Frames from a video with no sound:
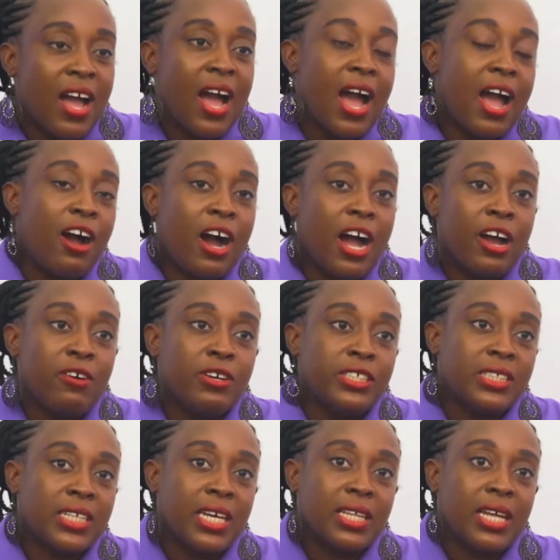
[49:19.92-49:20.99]
always
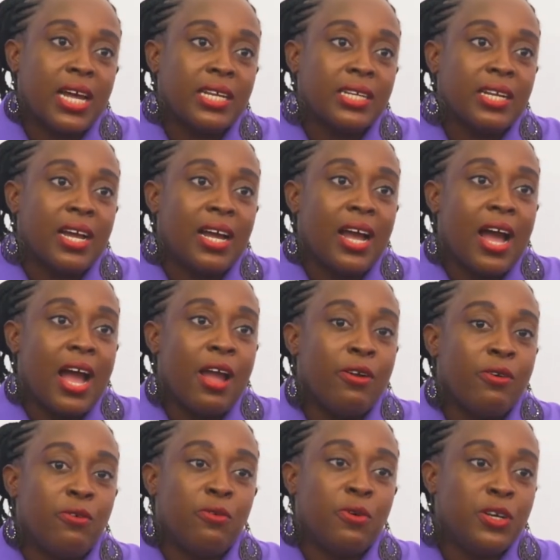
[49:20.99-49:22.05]
say that
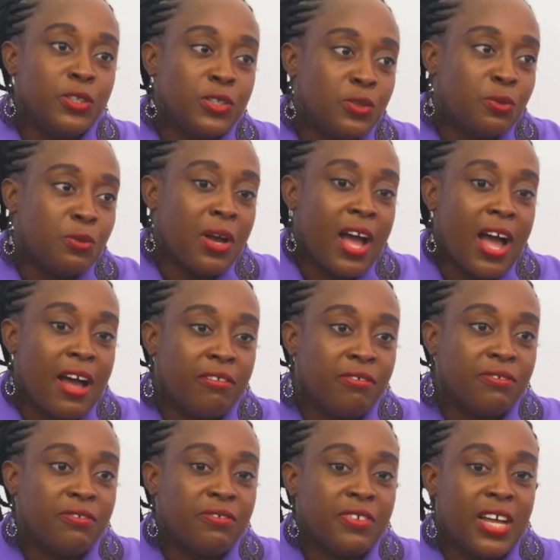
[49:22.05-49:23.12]
I want to
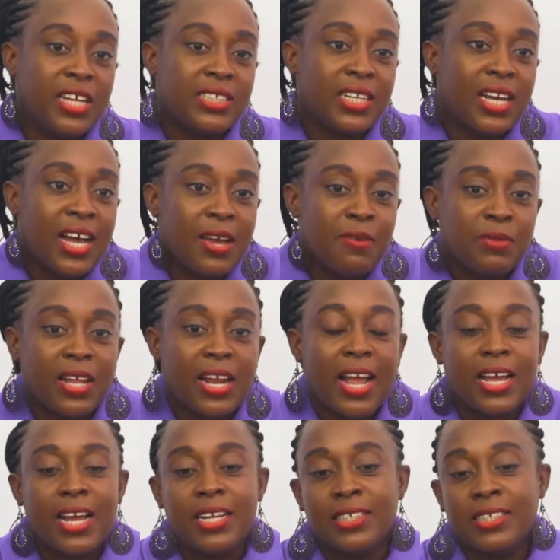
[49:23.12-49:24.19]
have a time that I
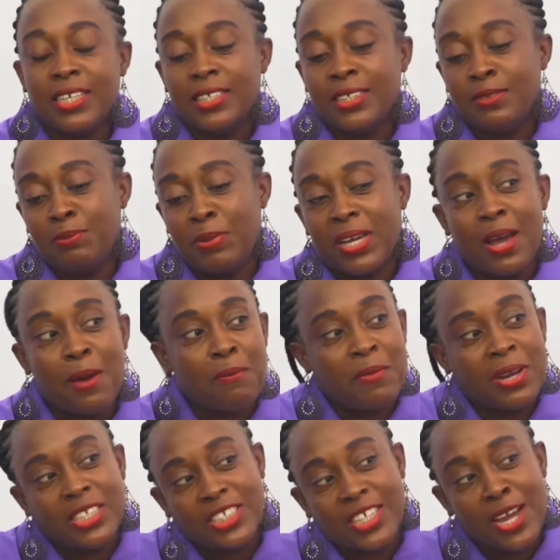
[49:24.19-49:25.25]
can just pick up
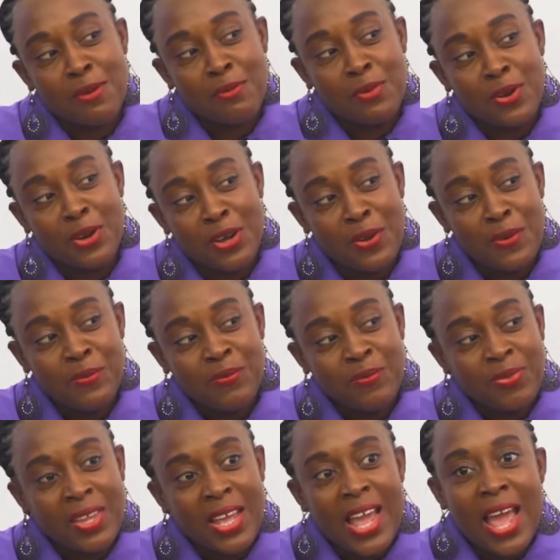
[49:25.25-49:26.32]
my checkbook
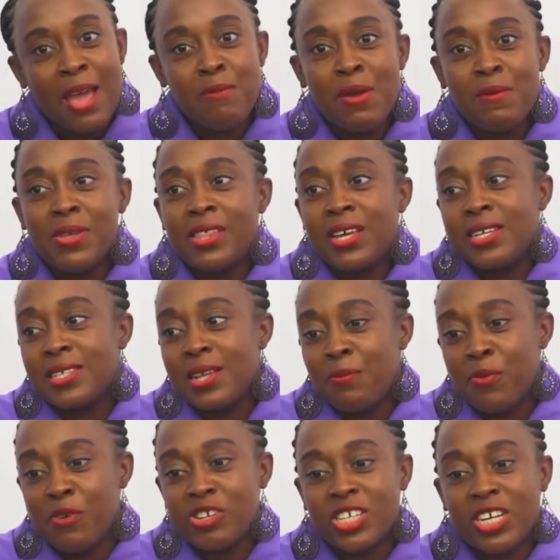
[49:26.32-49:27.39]
and maybe there's a
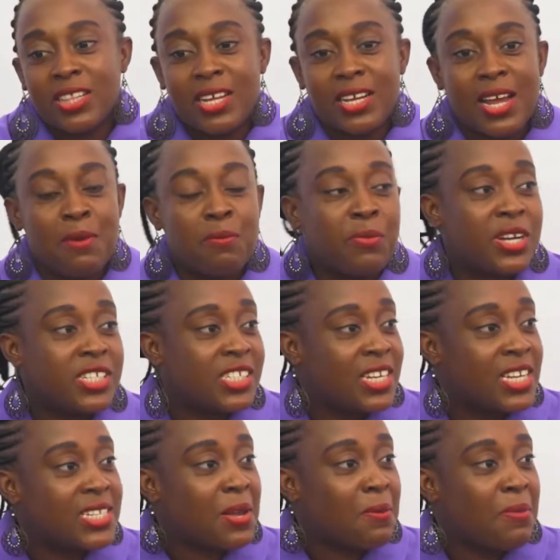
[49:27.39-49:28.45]
project that I'm
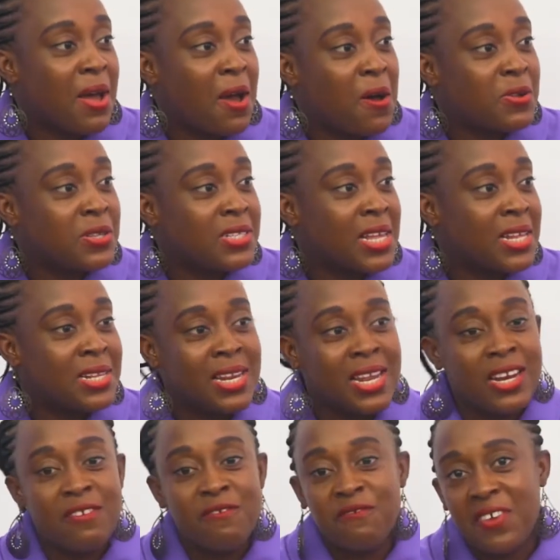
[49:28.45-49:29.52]
passionate about and
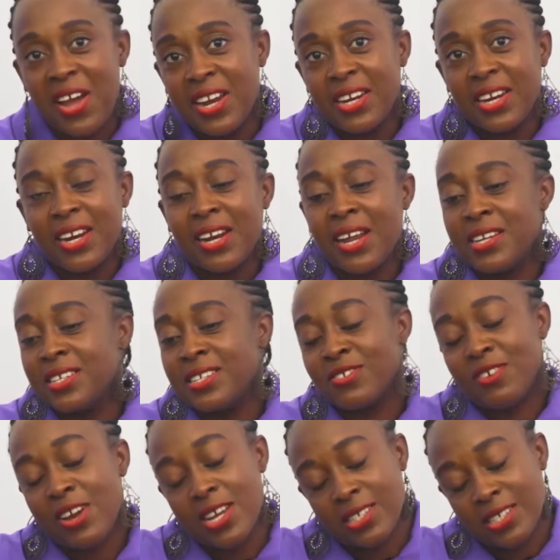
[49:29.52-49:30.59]
needing funding, and I just
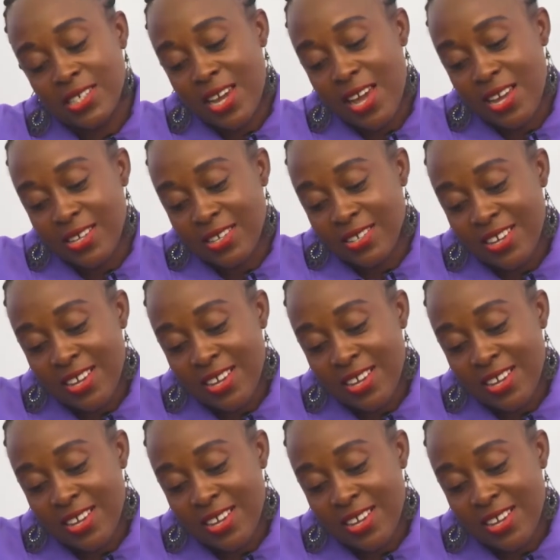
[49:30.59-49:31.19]
write, $1